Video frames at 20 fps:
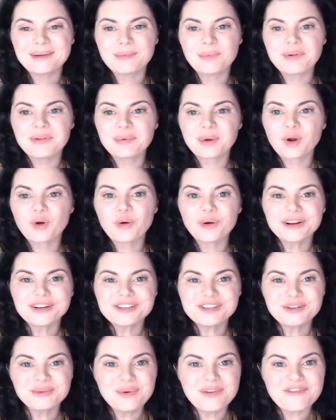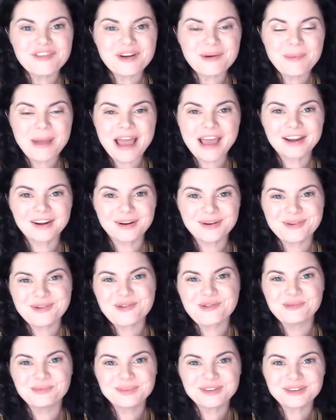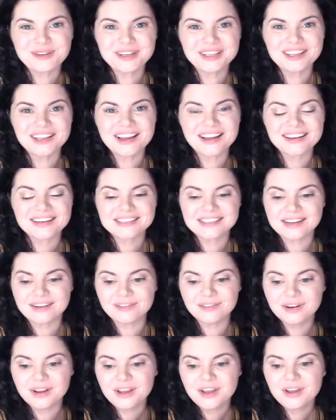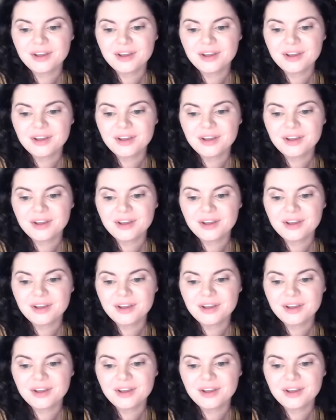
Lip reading: We recorded 2 of them at home during lockdown,